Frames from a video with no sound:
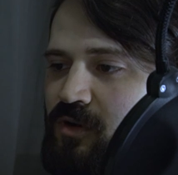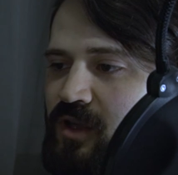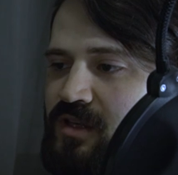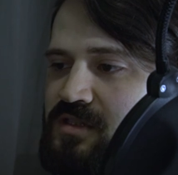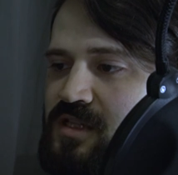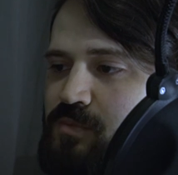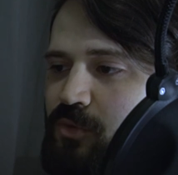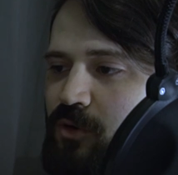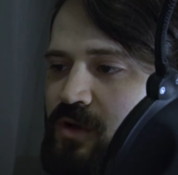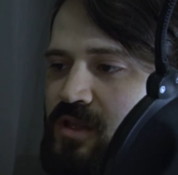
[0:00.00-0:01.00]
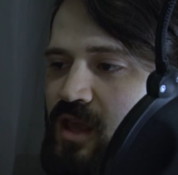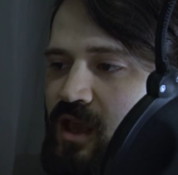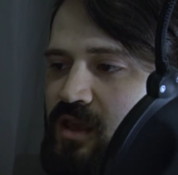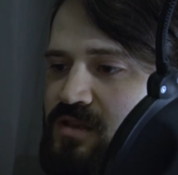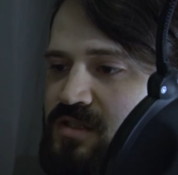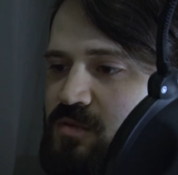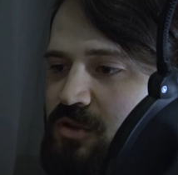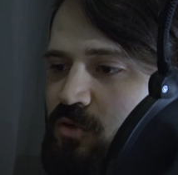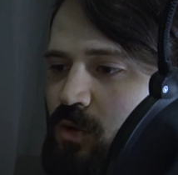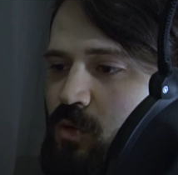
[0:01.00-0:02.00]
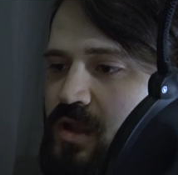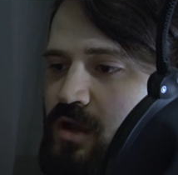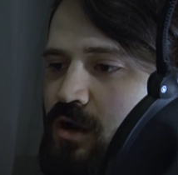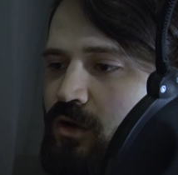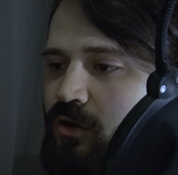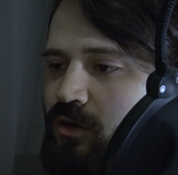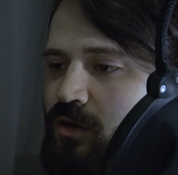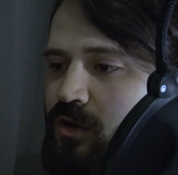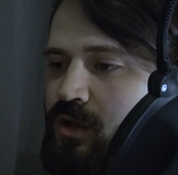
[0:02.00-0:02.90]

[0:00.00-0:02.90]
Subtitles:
and deeper he gazed, with a growing hunger,